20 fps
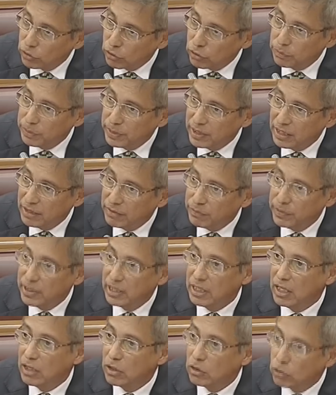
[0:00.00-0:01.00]
And if you don't
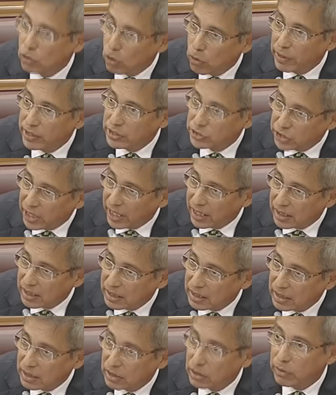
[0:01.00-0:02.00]
believe me, go and
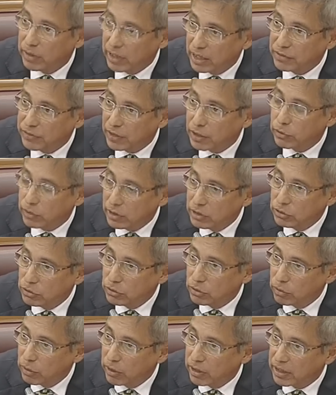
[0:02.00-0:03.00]
check. In
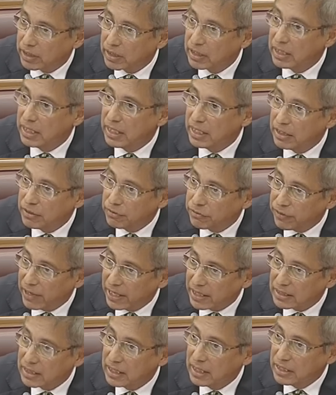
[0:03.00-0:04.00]
fact, go and do your work.
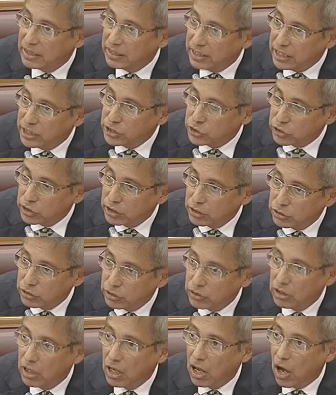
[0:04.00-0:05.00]
In fact, these
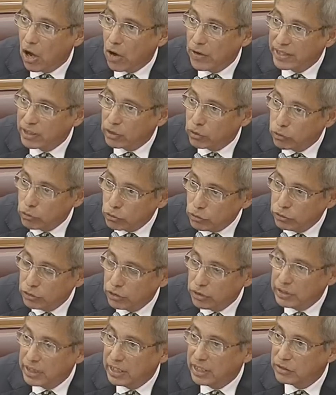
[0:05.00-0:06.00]
children are
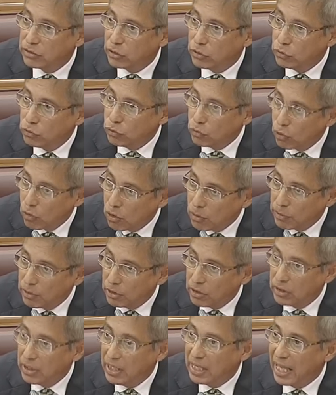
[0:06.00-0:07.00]
included in the
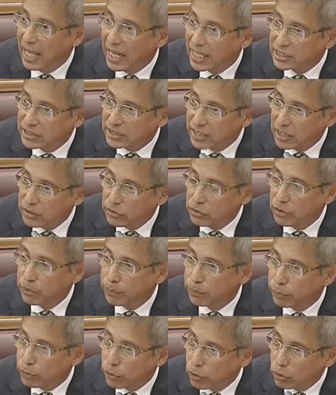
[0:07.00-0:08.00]
normal
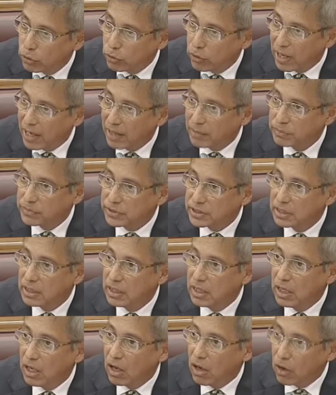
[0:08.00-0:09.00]
extended
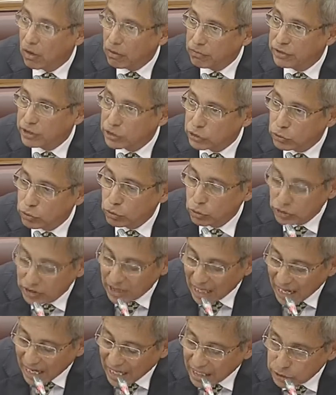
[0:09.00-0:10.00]
programs of the
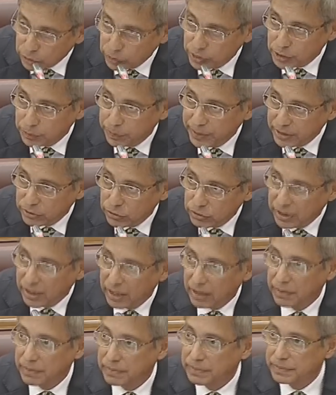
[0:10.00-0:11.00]
schools as we
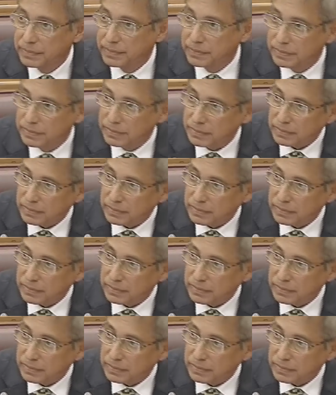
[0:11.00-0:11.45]
speak today.